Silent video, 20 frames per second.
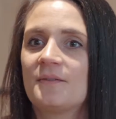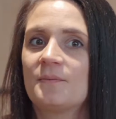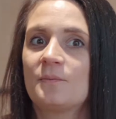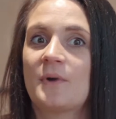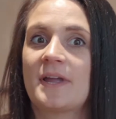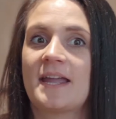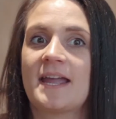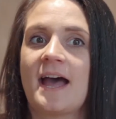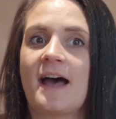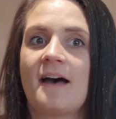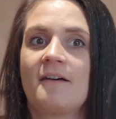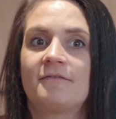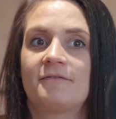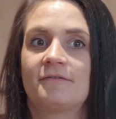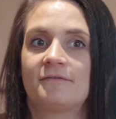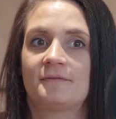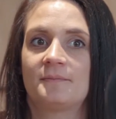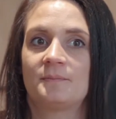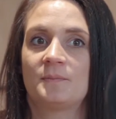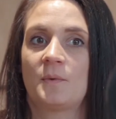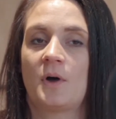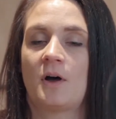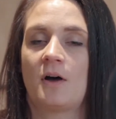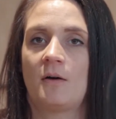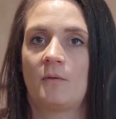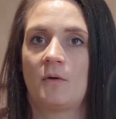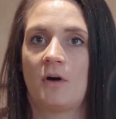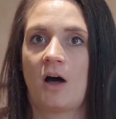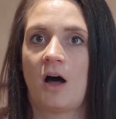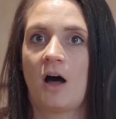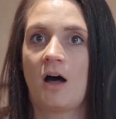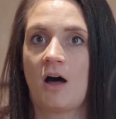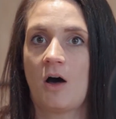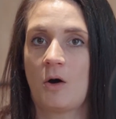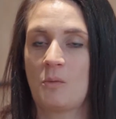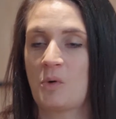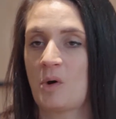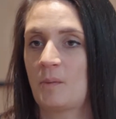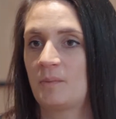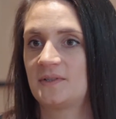Our
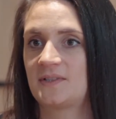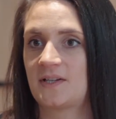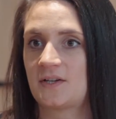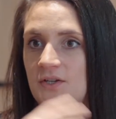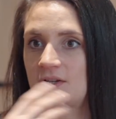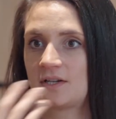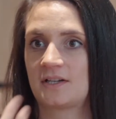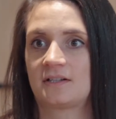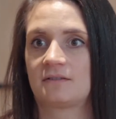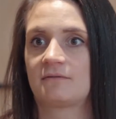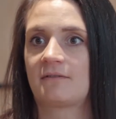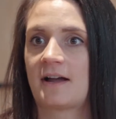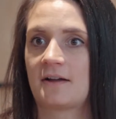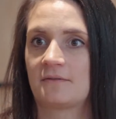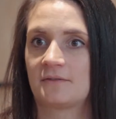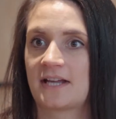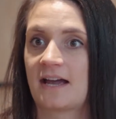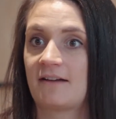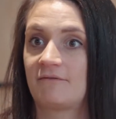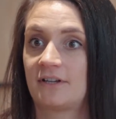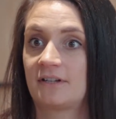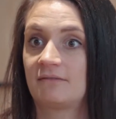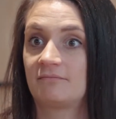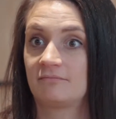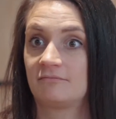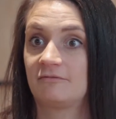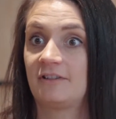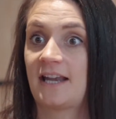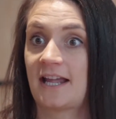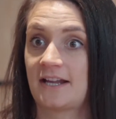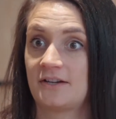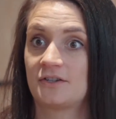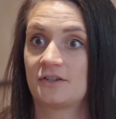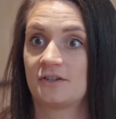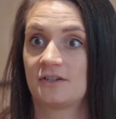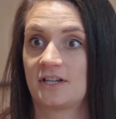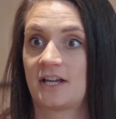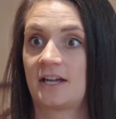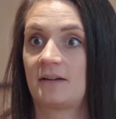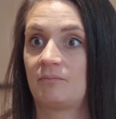whole proposition is around having
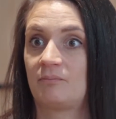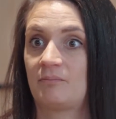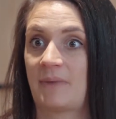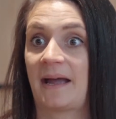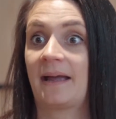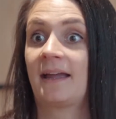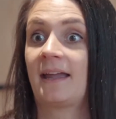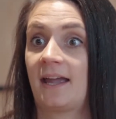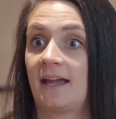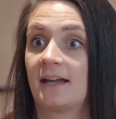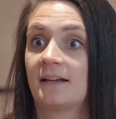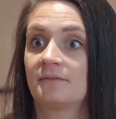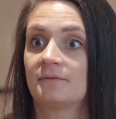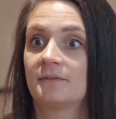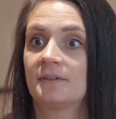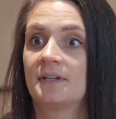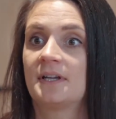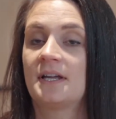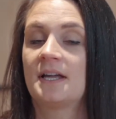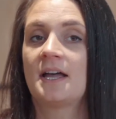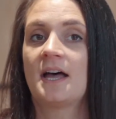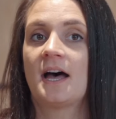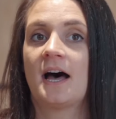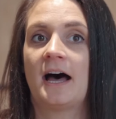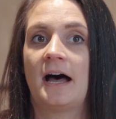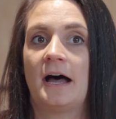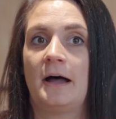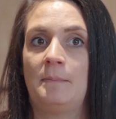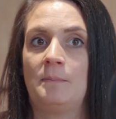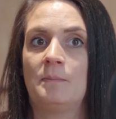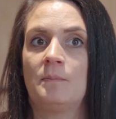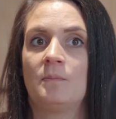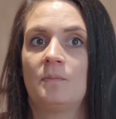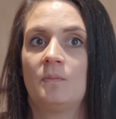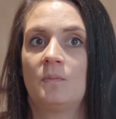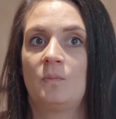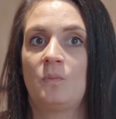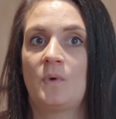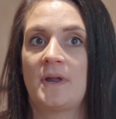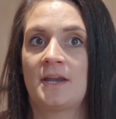relationship banking.
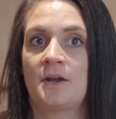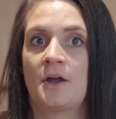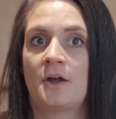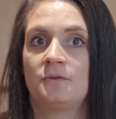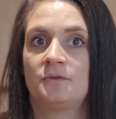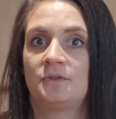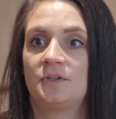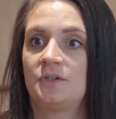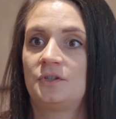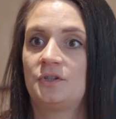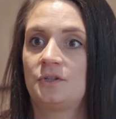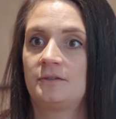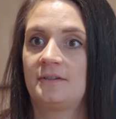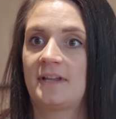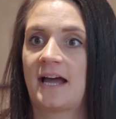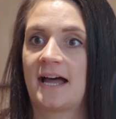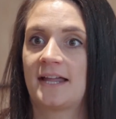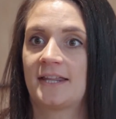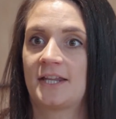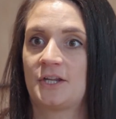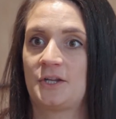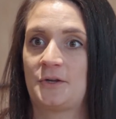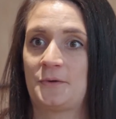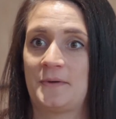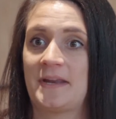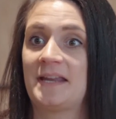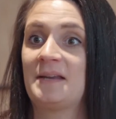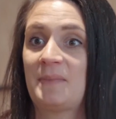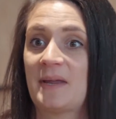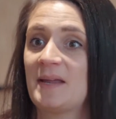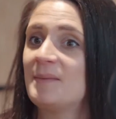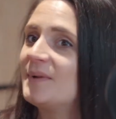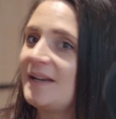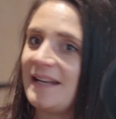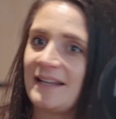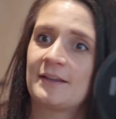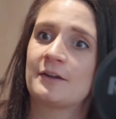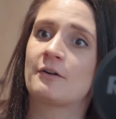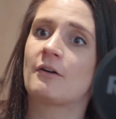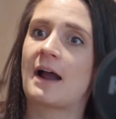We know to do that you need people
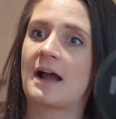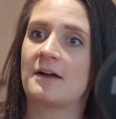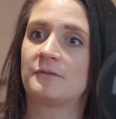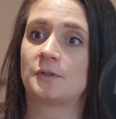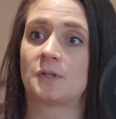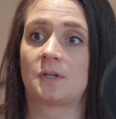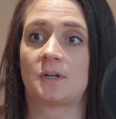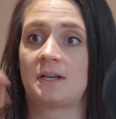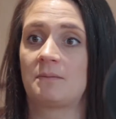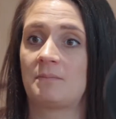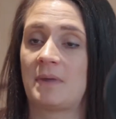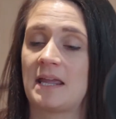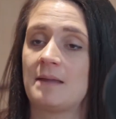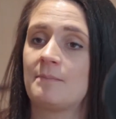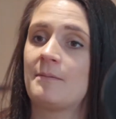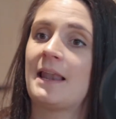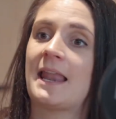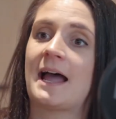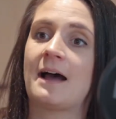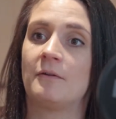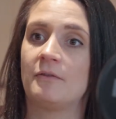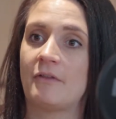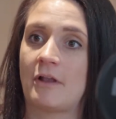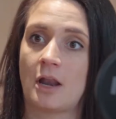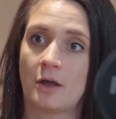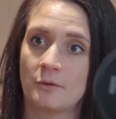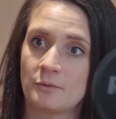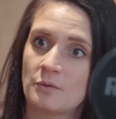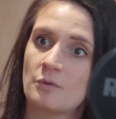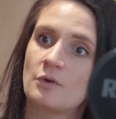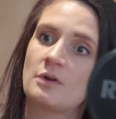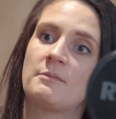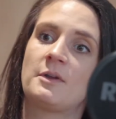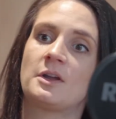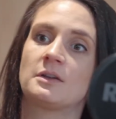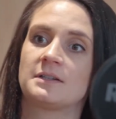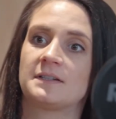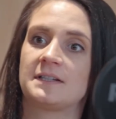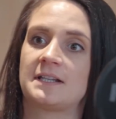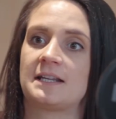in the ground, you need people out in the local
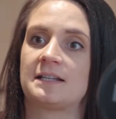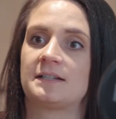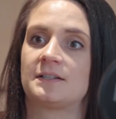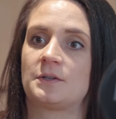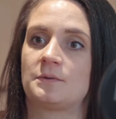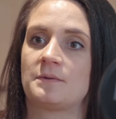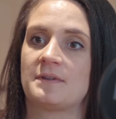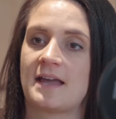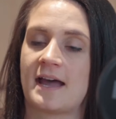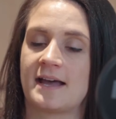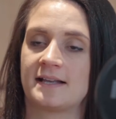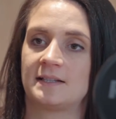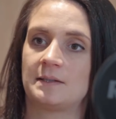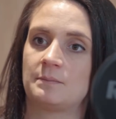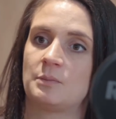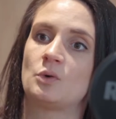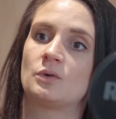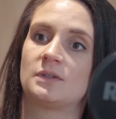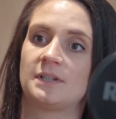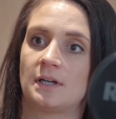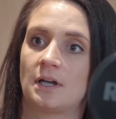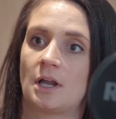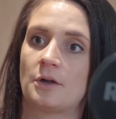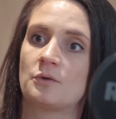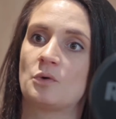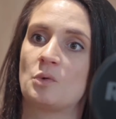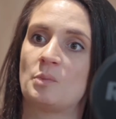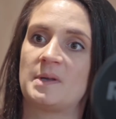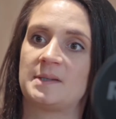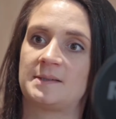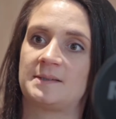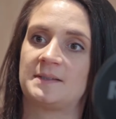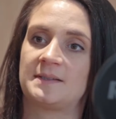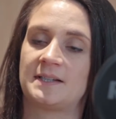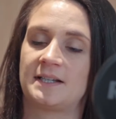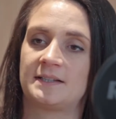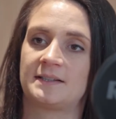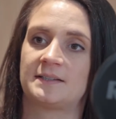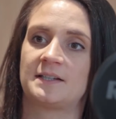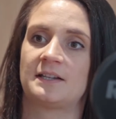communities who are there supporting local
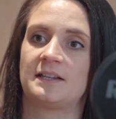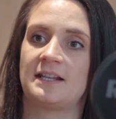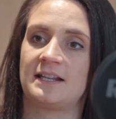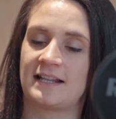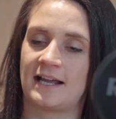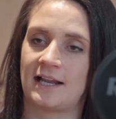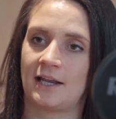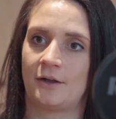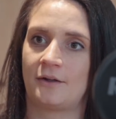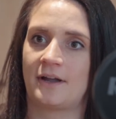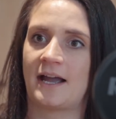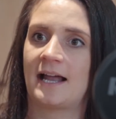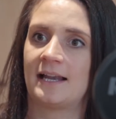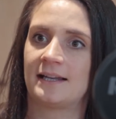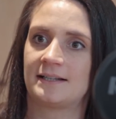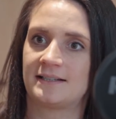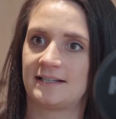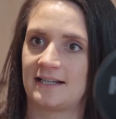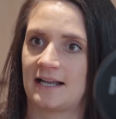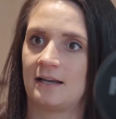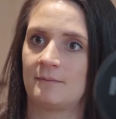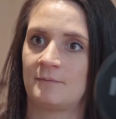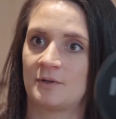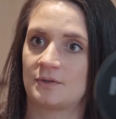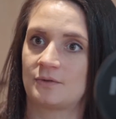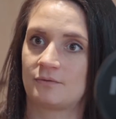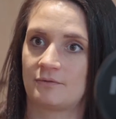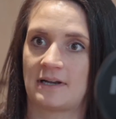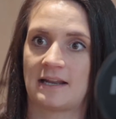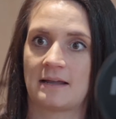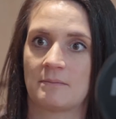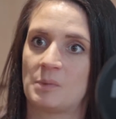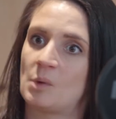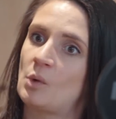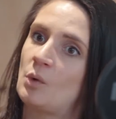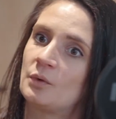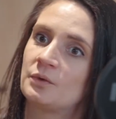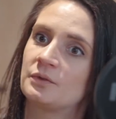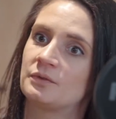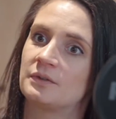businesses. And I think that locality element's really
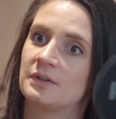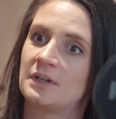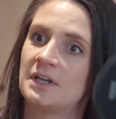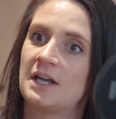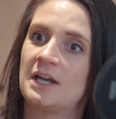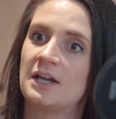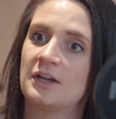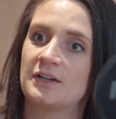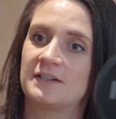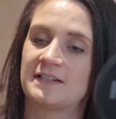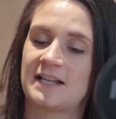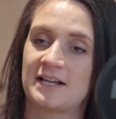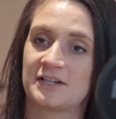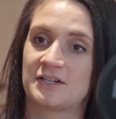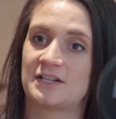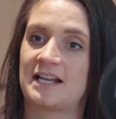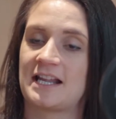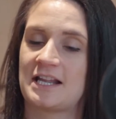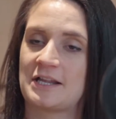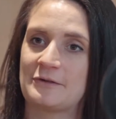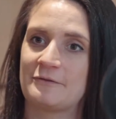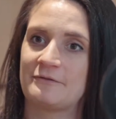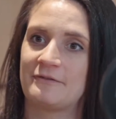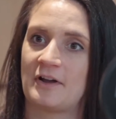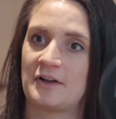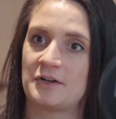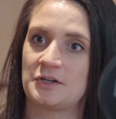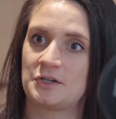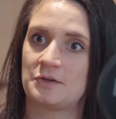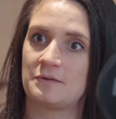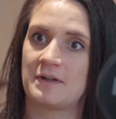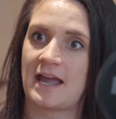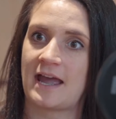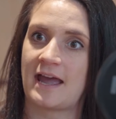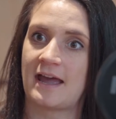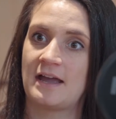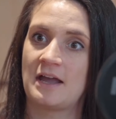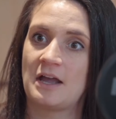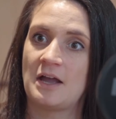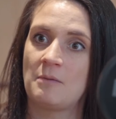important, because actually you find you
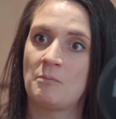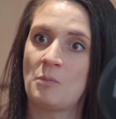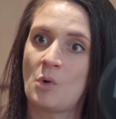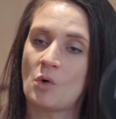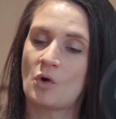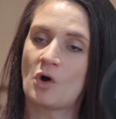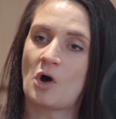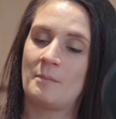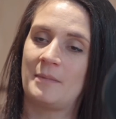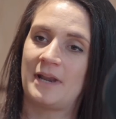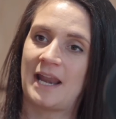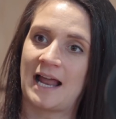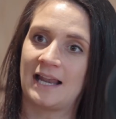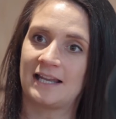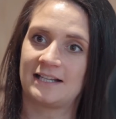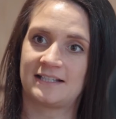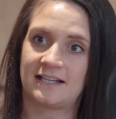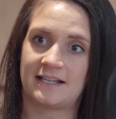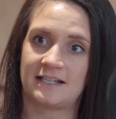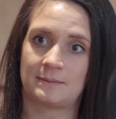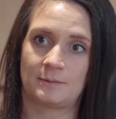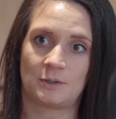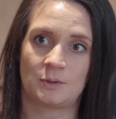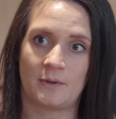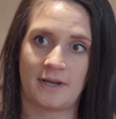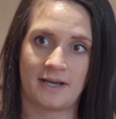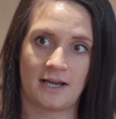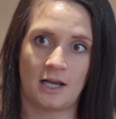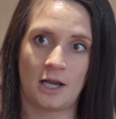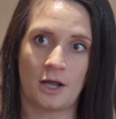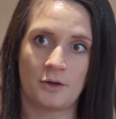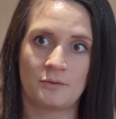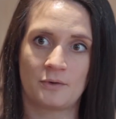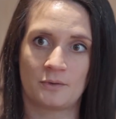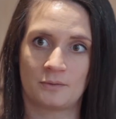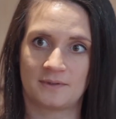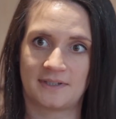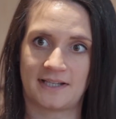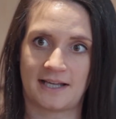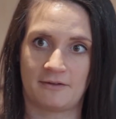get more commonalities between a
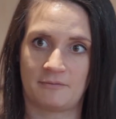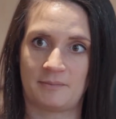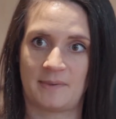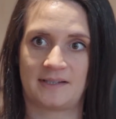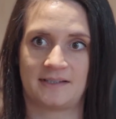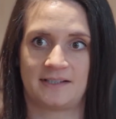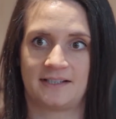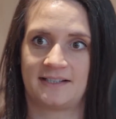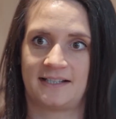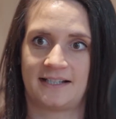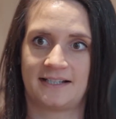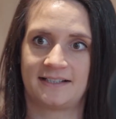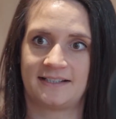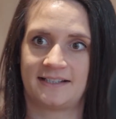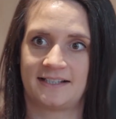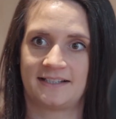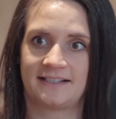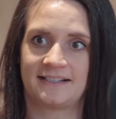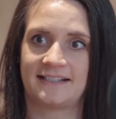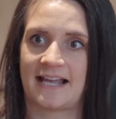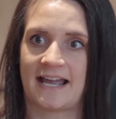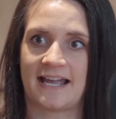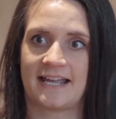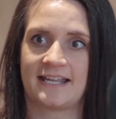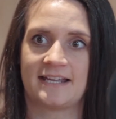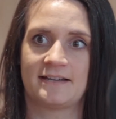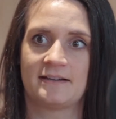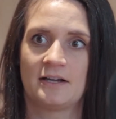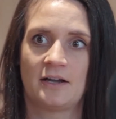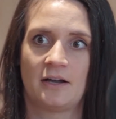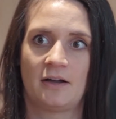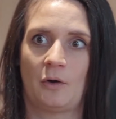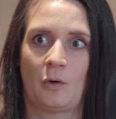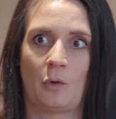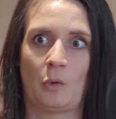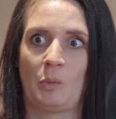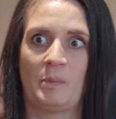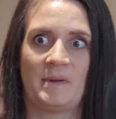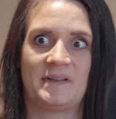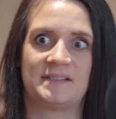local set of businesses than, say,
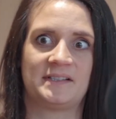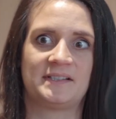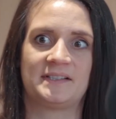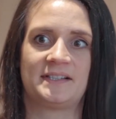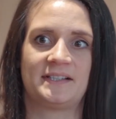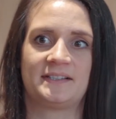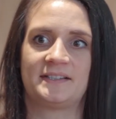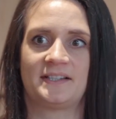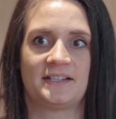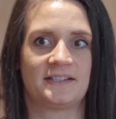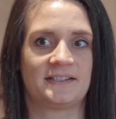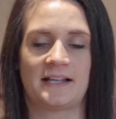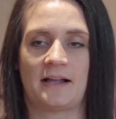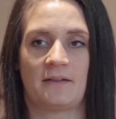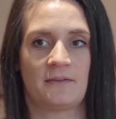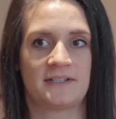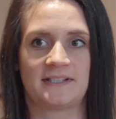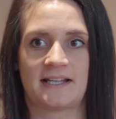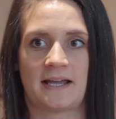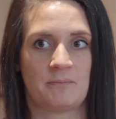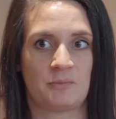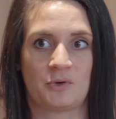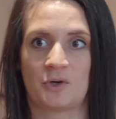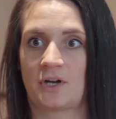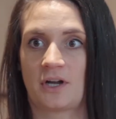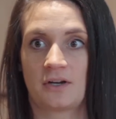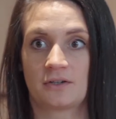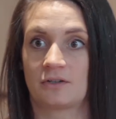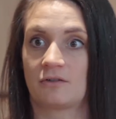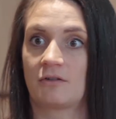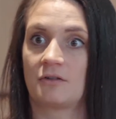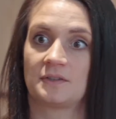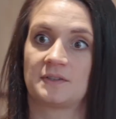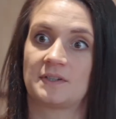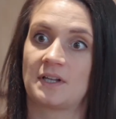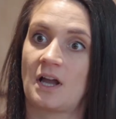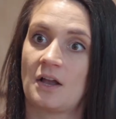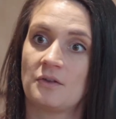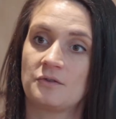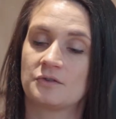all businesses that sell the same product across
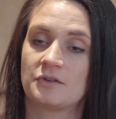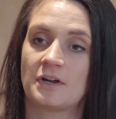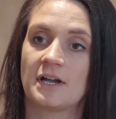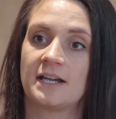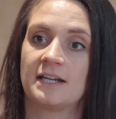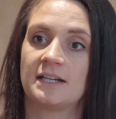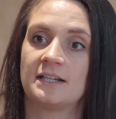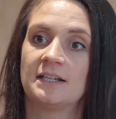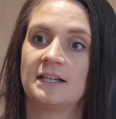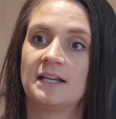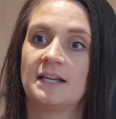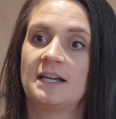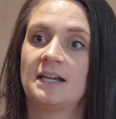the country.